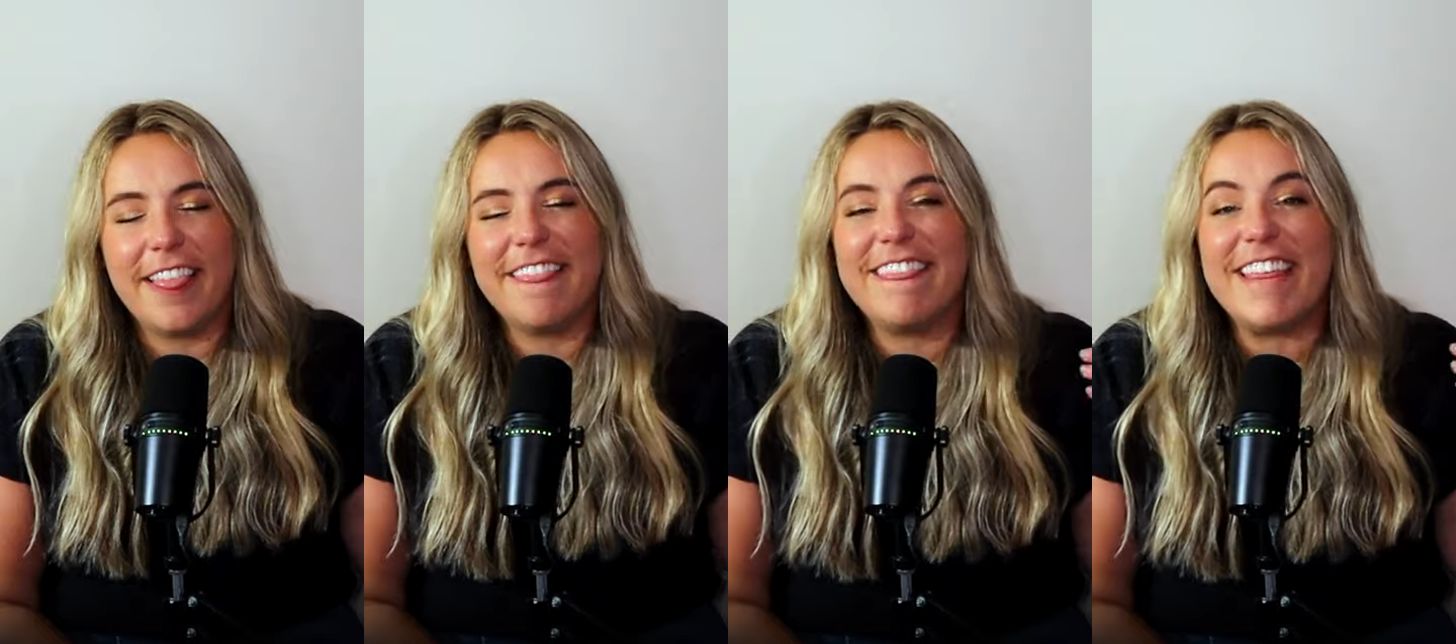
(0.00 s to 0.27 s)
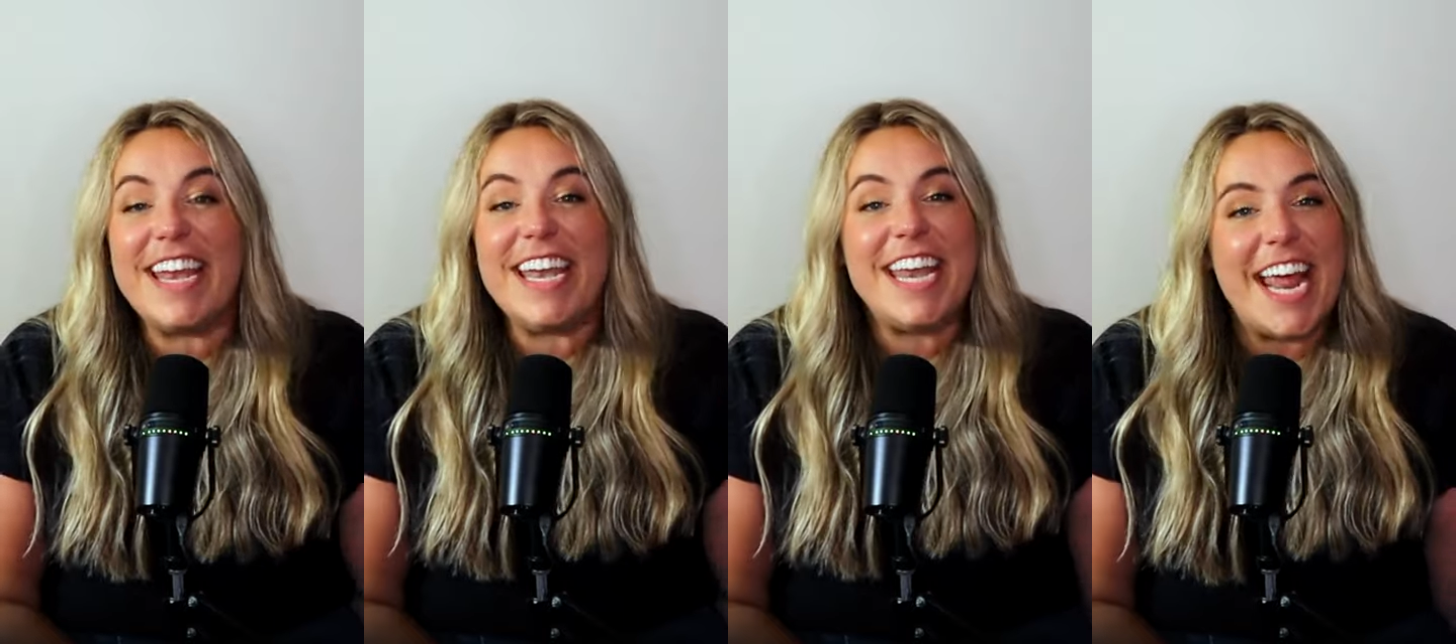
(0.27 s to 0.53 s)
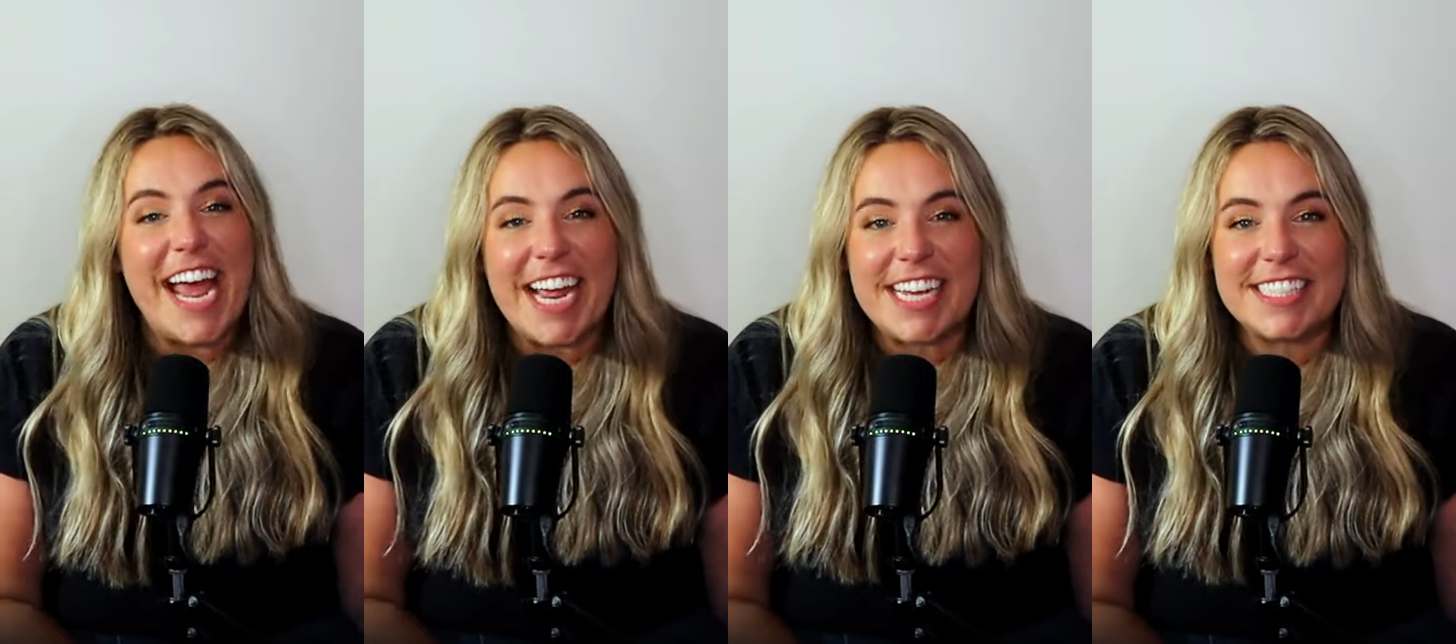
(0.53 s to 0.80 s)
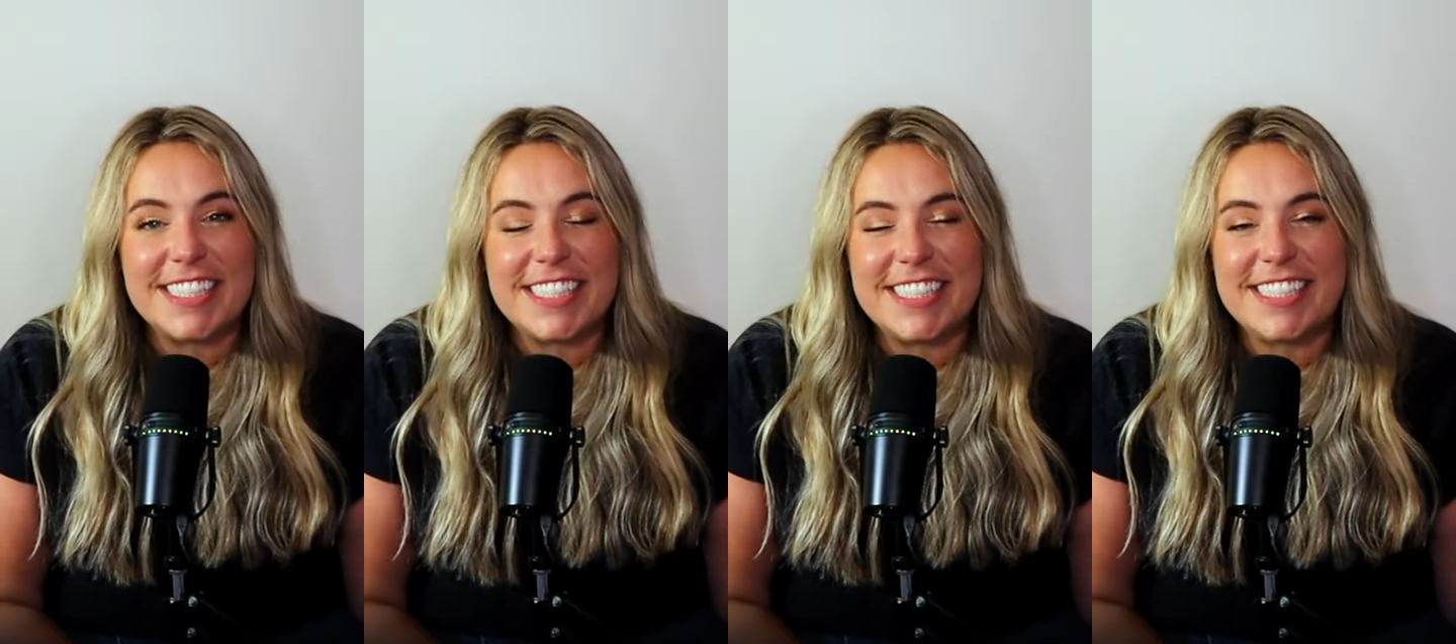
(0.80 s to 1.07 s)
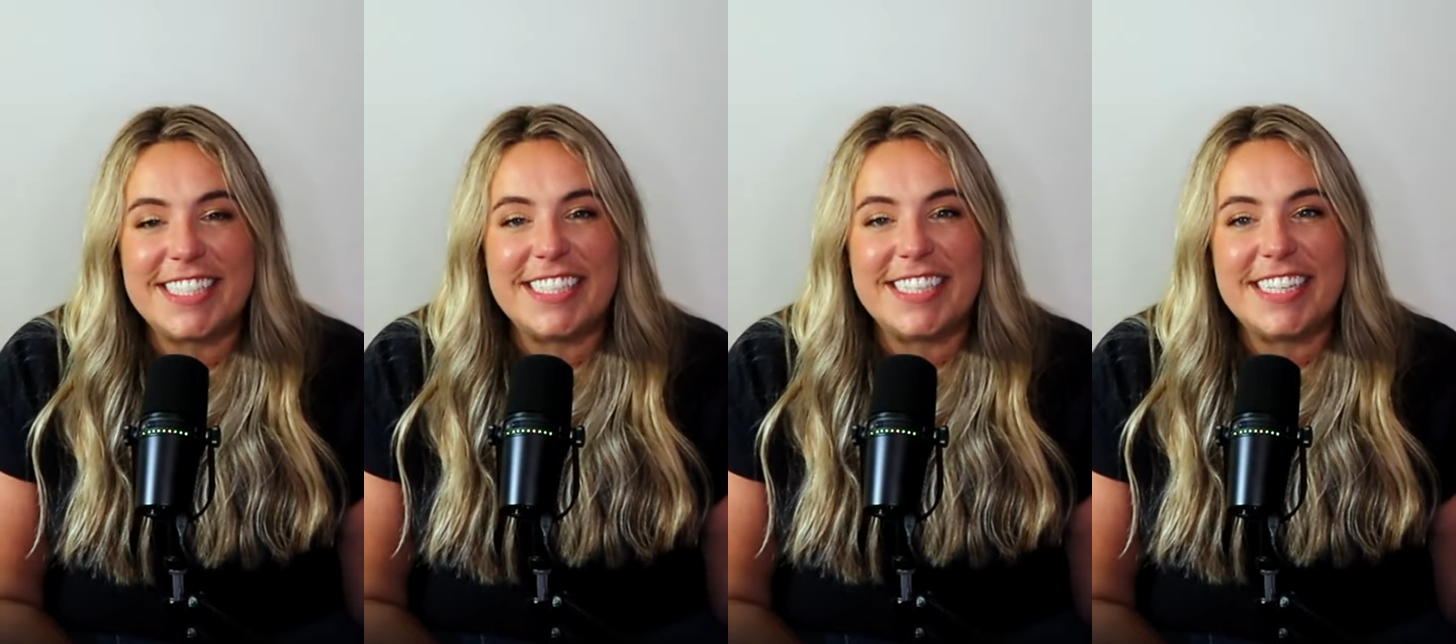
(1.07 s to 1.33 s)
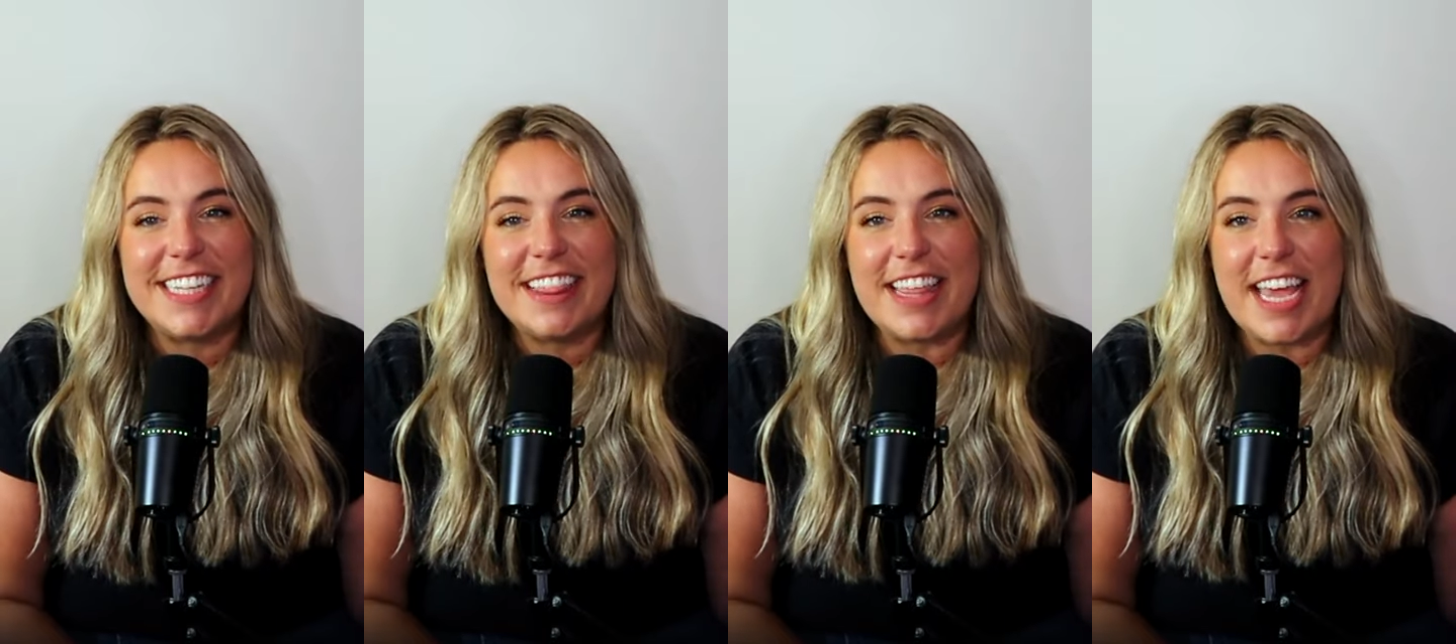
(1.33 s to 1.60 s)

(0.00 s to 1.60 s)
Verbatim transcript: the next